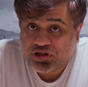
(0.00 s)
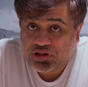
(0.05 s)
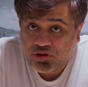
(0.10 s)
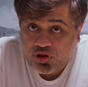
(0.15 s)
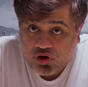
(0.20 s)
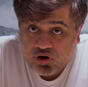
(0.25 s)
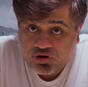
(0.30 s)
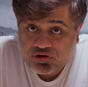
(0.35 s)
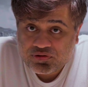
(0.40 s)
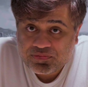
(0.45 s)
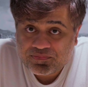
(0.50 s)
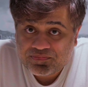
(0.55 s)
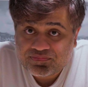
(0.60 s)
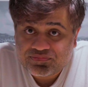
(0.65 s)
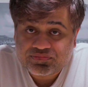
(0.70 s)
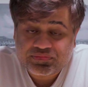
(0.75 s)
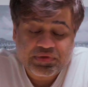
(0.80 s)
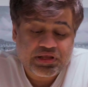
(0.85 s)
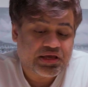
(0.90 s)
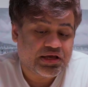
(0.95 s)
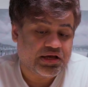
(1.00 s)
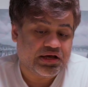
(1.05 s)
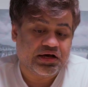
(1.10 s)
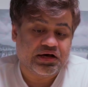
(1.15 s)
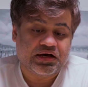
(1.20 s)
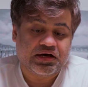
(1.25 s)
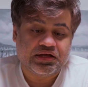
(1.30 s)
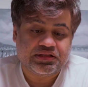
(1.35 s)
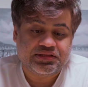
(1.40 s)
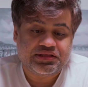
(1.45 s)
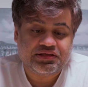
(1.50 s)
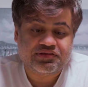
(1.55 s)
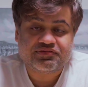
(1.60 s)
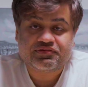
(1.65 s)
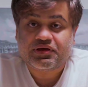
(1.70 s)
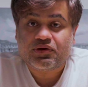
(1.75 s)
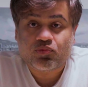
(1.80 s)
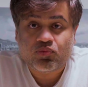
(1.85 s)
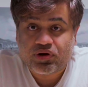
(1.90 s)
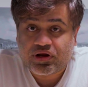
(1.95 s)
long.
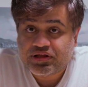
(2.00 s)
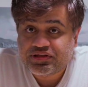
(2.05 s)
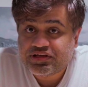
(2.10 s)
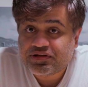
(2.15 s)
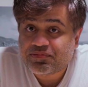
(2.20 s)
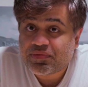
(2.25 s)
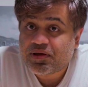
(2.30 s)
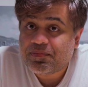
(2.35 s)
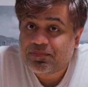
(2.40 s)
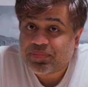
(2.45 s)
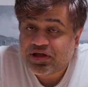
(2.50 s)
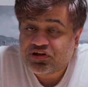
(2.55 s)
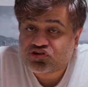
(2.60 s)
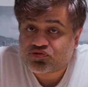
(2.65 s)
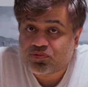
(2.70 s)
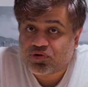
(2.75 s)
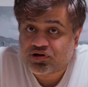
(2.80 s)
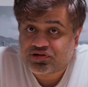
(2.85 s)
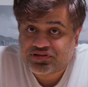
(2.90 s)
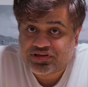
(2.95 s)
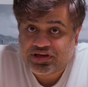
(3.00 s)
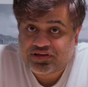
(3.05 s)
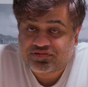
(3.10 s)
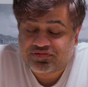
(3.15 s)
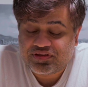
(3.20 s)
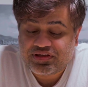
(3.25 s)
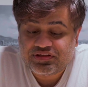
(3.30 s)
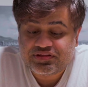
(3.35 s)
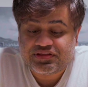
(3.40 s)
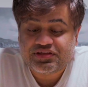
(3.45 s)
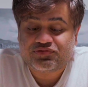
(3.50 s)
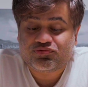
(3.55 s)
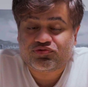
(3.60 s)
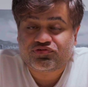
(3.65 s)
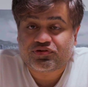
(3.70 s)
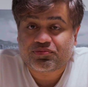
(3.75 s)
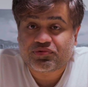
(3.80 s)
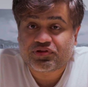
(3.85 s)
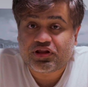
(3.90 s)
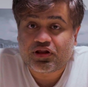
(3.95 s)
When I did my benchmark testing, these were
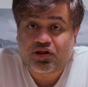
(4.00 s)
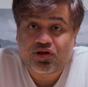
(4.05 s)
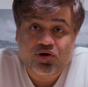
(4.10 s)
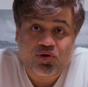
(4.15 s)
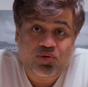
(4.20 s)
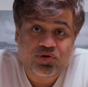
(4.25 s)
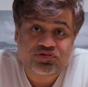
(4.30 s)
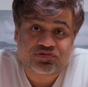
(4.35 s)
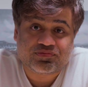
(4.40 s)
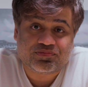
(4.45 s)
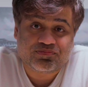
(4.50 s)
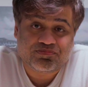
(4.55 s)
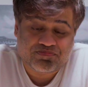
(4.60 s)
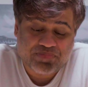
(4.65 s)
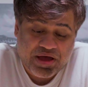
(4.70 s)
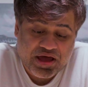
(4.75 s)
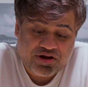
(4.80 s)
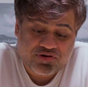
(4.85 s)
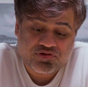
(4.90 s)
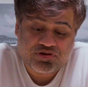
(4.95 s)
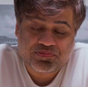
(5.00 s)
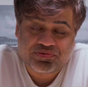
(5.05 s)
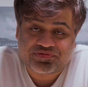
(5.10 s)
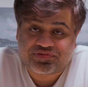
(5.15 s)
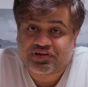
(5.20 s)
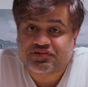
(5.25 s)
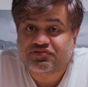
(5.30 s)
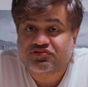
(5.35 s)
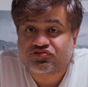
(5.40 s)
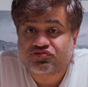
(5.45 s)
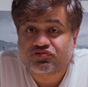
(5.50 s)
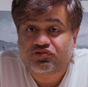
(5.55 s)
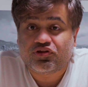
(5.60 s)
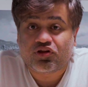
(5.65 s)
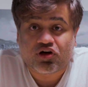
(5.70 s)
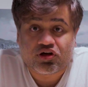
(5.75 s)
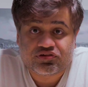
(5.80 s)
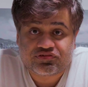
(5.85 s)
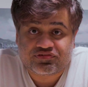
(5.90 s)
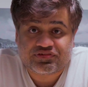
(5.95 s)
some of the lowest battery percentages
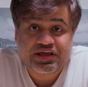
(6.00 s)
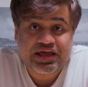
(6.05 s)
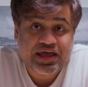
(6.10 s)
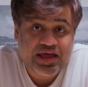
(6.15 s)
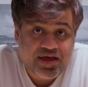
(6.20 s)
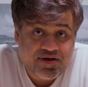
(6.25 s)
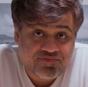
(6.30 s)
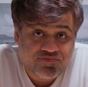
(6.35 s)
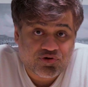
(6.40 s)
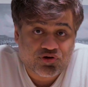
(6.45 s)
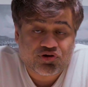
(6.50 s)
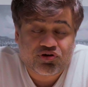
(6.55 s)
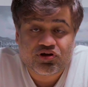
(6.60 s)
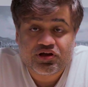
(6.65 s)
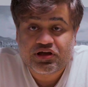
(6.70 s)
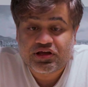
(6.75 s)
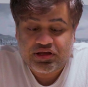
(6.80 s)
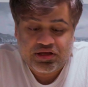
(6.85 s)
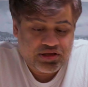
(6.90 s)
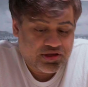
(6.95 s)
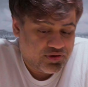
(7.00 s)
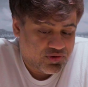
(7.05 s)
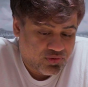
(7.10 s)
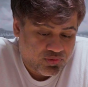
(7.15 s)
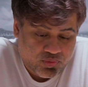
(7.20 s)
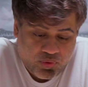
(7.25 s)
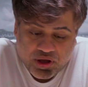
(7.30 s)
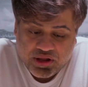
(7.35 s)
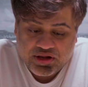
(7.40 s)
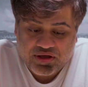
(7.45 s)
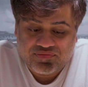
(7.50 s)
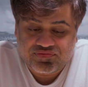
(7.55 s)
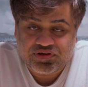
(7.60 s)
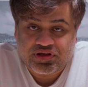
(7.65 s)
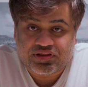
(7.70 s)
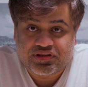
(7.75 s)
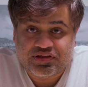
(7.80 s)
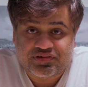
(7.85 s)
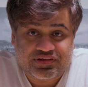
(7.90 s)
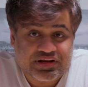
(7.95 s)
lost ever while I've
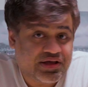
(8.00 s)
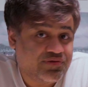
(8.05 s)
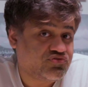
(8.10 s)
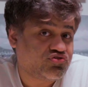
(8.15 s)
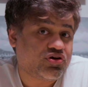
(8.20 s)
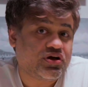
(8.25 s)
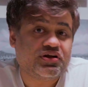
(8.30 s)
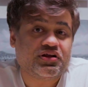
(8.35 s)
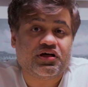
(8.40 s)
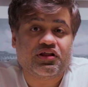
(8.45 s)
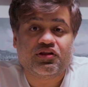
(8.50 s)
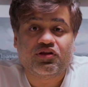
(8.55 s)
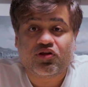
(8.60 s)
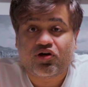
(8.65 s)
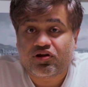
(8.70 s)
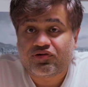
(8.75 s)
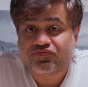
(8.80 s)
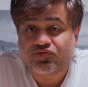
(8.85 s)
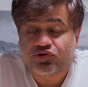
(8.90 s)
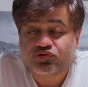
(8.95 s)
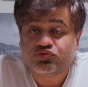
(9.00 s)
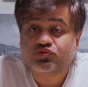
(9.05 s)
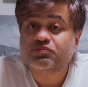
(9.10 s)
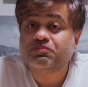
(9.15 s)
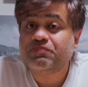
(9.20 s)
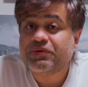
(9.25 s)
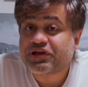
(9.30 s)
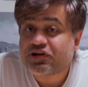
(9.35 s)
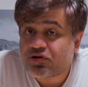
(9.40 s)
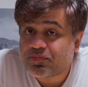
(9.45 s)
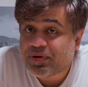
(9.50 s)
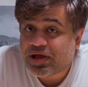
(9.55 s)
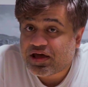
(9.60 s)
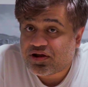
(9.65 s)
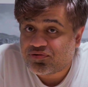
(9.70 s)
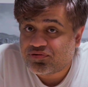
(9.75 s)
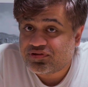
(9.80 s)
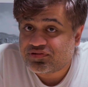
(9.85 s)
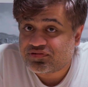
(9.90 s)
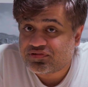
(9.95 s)
done this. And I've tried a lot of phones with bigger
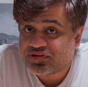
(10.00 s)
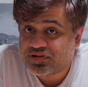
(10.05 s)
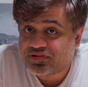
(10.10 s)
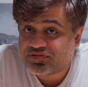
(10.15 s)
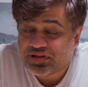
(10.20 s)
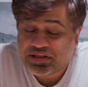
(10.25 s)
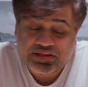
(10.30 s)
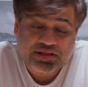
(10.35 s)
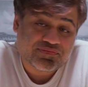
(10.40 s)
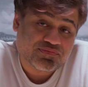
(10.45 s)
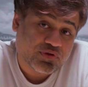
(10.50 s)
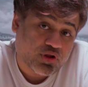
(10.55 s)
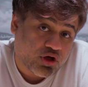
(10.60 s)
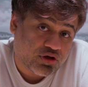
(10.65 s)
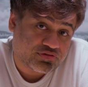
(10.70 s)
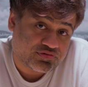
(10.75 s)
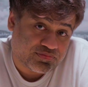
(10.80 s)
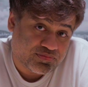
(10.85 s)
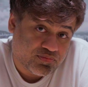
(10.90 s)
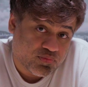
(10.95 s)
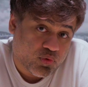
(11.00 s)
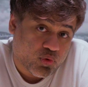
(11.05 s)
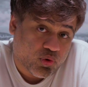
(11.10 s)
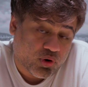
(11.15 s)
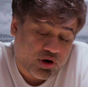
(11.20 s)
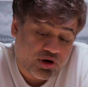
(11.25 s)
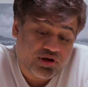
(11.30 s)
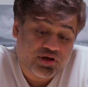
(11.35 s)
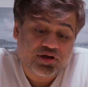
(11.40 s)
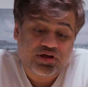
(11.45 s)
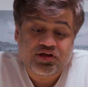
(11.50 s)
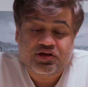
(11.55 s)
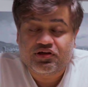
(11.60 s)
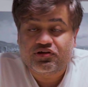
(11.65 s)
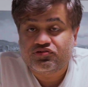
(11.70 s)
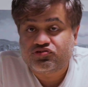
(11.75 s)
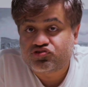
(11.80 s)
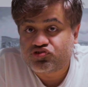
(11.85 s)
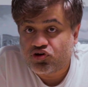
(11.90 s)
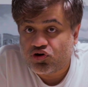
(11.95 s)
batteries than this, and they've lost more.
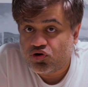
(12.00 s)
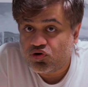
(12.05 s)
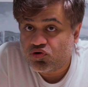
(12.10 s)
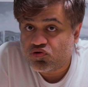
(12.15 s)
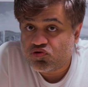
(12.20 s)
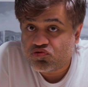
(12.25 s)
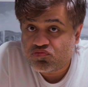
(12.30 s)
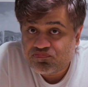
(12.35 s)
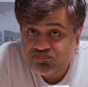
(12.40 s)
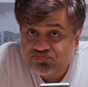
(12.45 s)
So